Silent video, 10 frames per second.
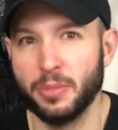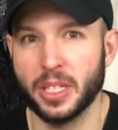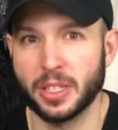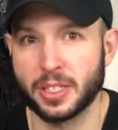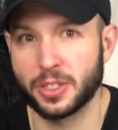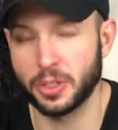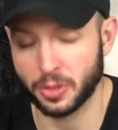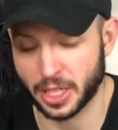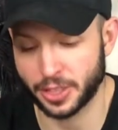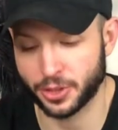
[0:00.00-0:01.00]
but the suit
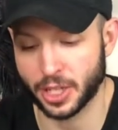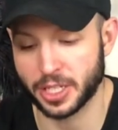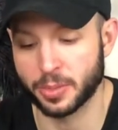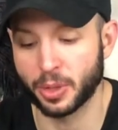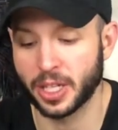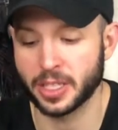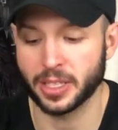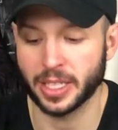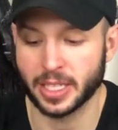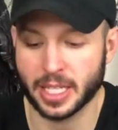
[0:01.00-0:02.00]
kind of tries to bring his
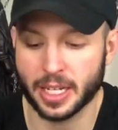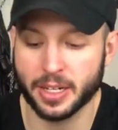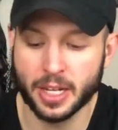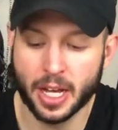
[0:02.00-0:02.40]
legs in.